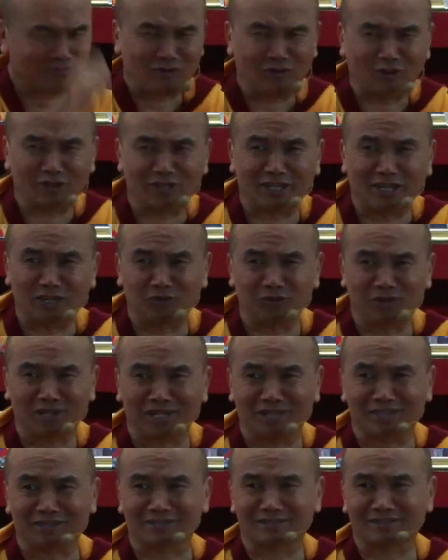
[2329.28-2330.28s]
Okay, anyone
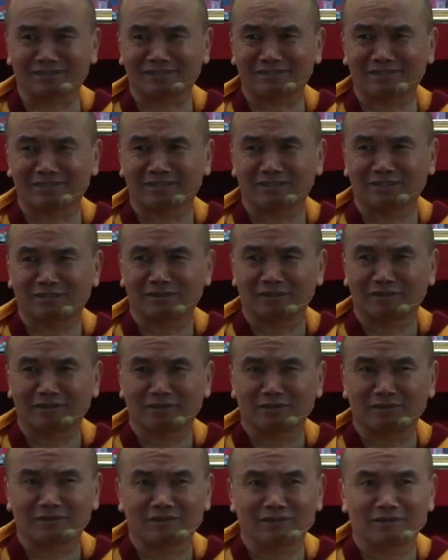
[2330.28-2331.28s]
else?
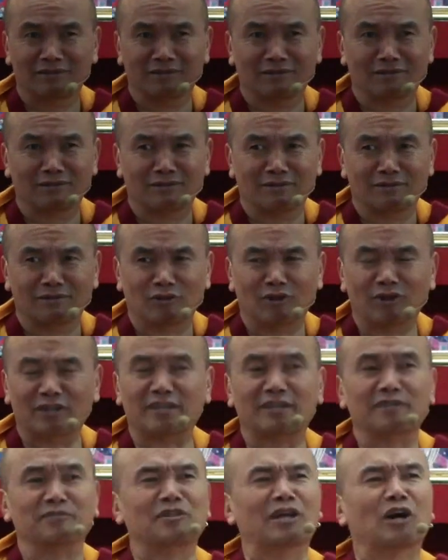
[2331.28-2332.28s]

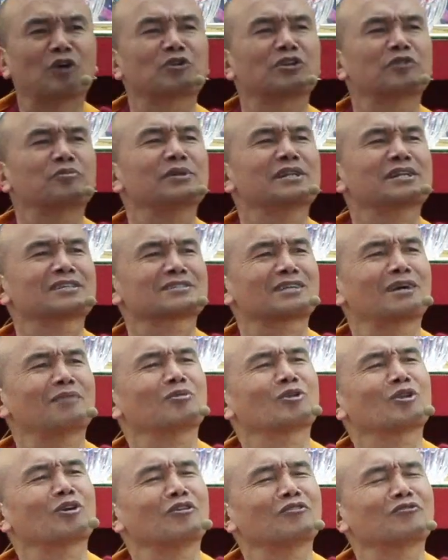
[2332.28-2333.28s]
Okay, now give an
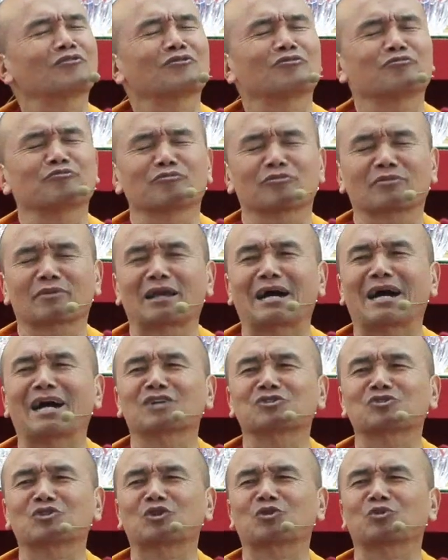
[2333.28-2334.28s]
example of
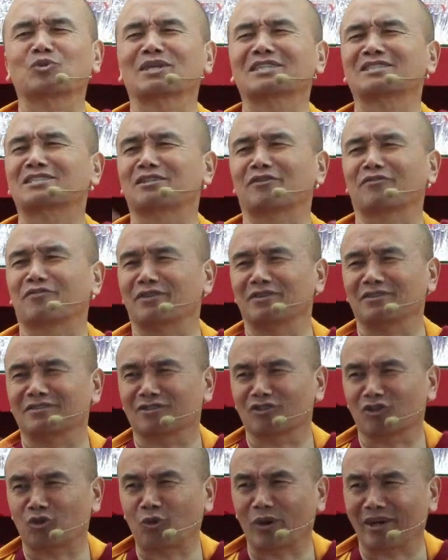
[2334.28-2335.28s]
isolate-wise
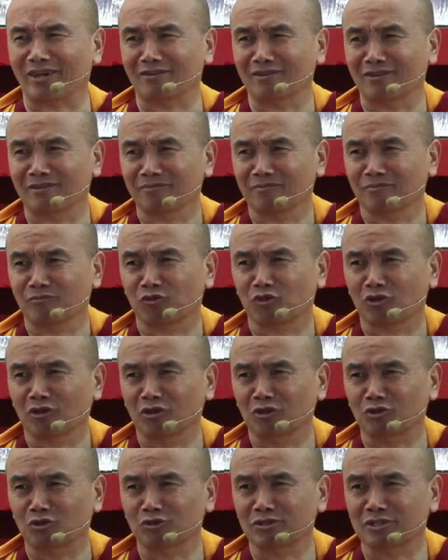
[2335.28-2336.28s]
different. Quick,
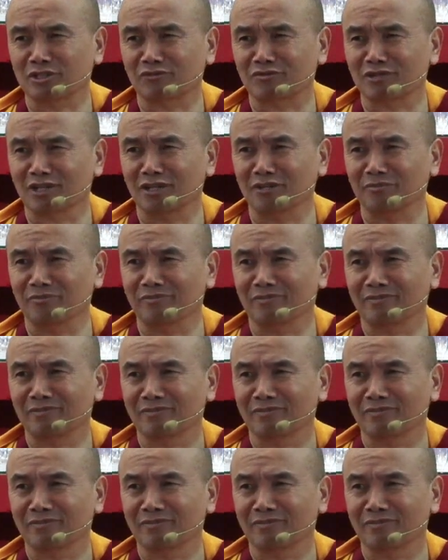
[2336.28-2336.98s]
to save time.